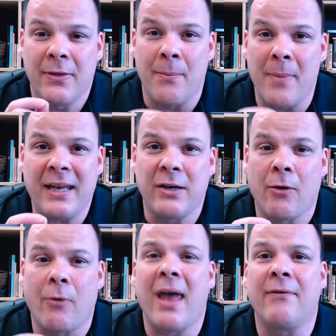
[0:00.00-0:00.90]
The Make
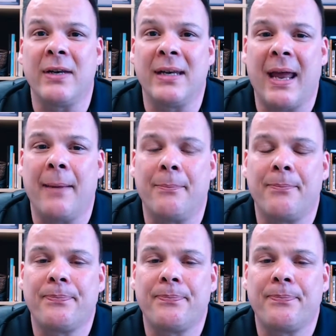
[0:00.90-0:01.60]
Your Own Heaven Game.